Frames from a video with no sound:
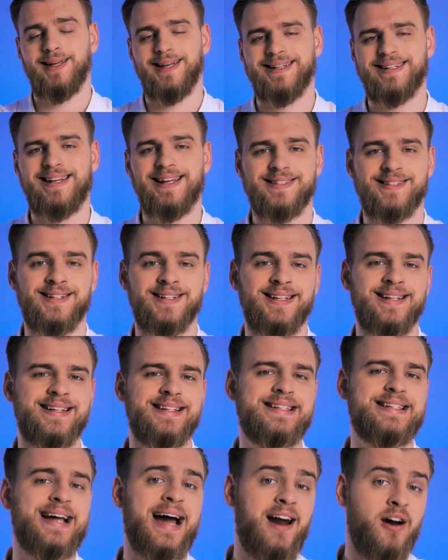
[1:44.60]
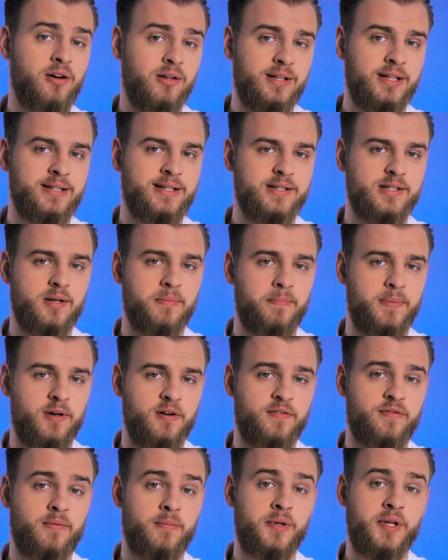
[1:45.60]
It doesn't entirely
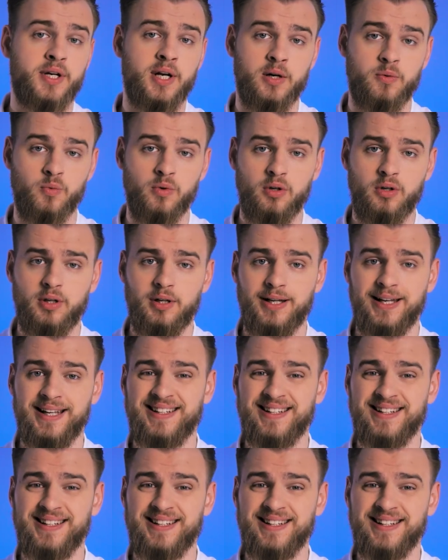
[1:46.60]
disappear from the network,